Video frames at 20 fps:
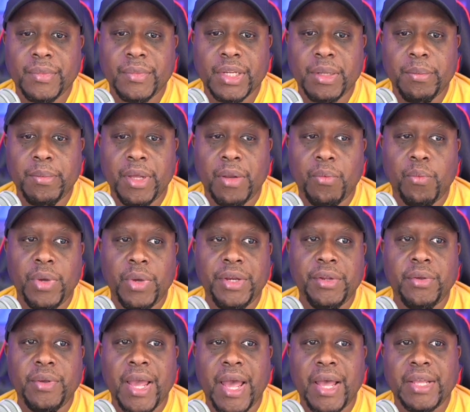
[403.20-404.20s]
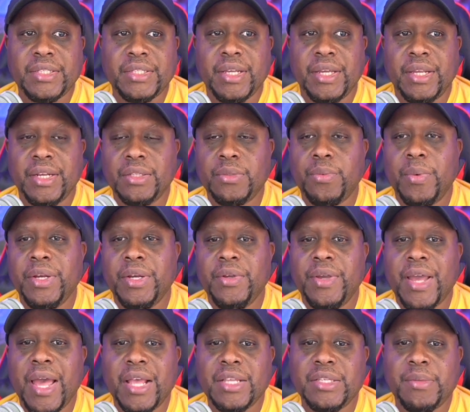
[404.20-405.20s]
But what do you guys think of this? What do you
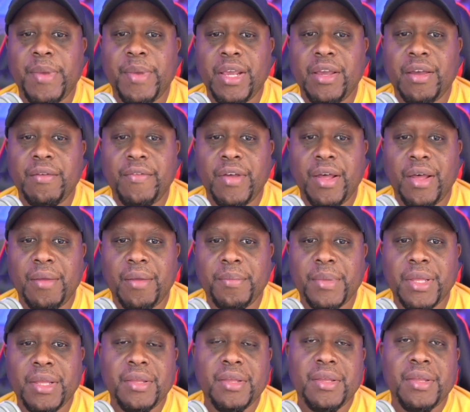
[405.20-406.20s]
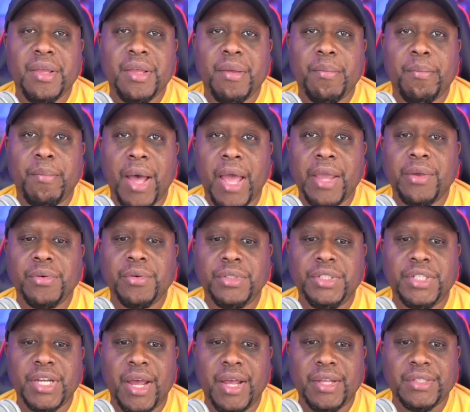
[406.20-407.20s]
guys make of um, Michael
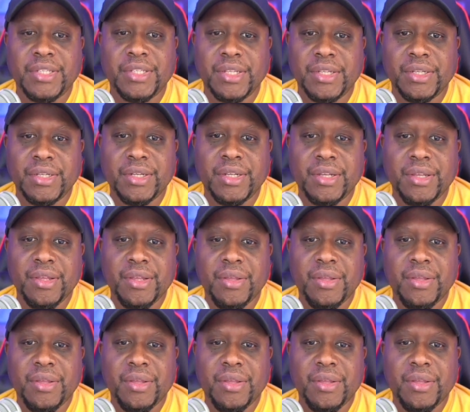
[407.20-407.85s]
Johnson?